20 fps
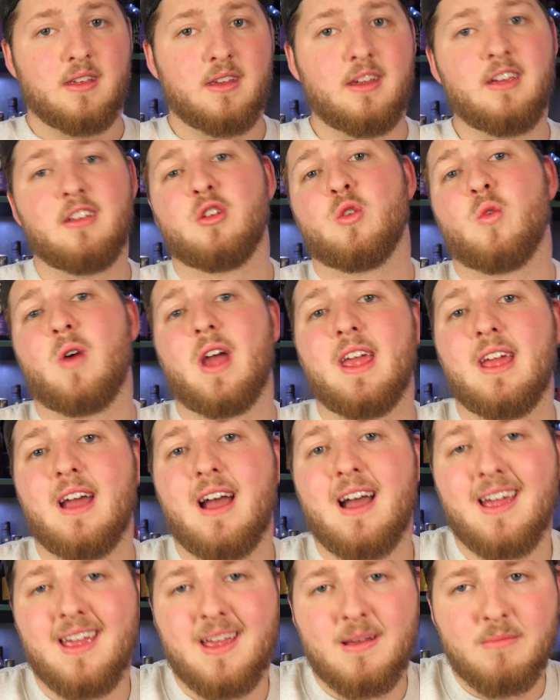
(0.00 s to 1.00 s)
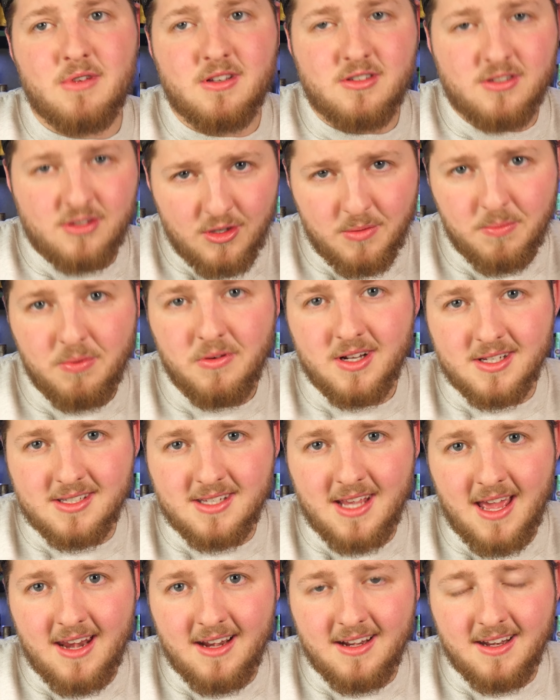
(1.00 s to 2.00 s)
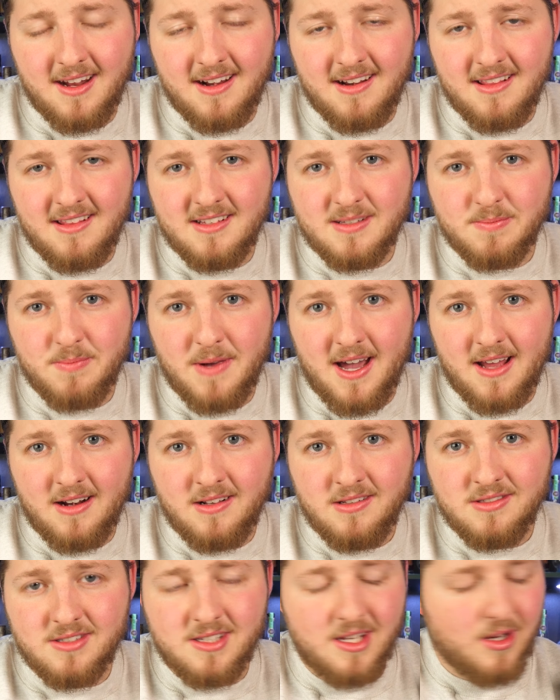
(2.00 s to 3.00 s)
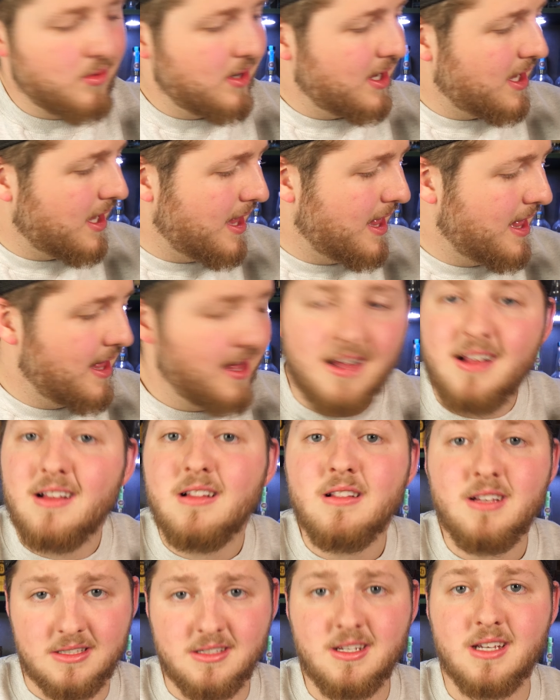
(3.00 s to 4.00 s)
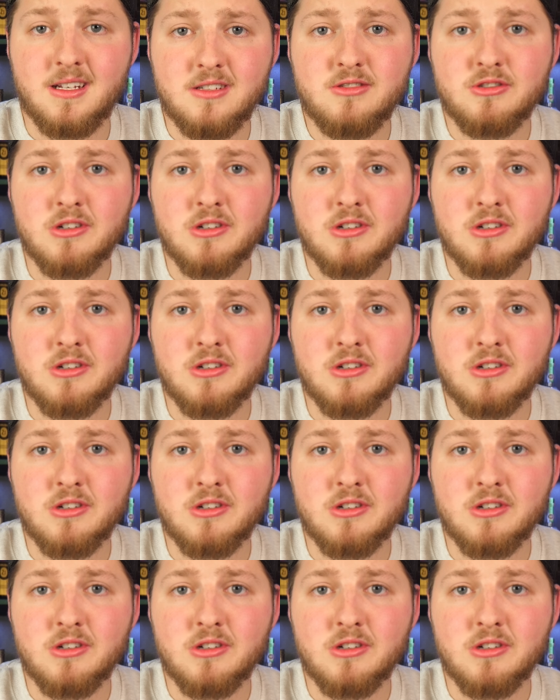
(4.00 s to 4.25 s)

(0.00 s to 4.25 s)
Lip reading: Either way, I am super excited to get in this bottle, so let's get to